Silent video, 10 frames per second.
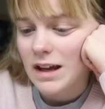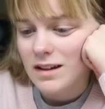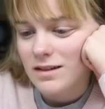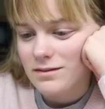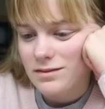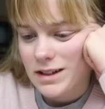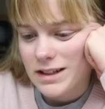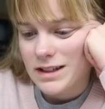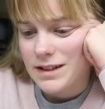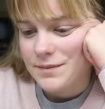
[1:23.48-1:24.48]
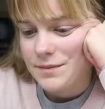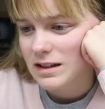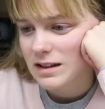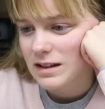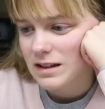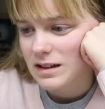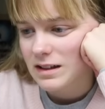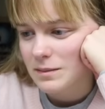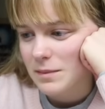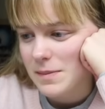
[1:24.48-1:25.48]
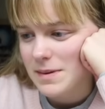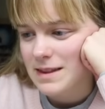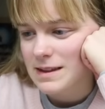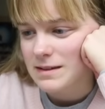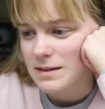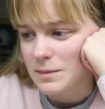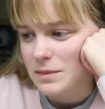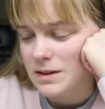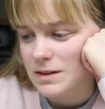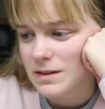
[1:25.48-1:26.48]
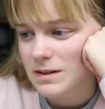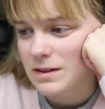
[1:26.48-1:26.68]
I can't find it. Might be this number.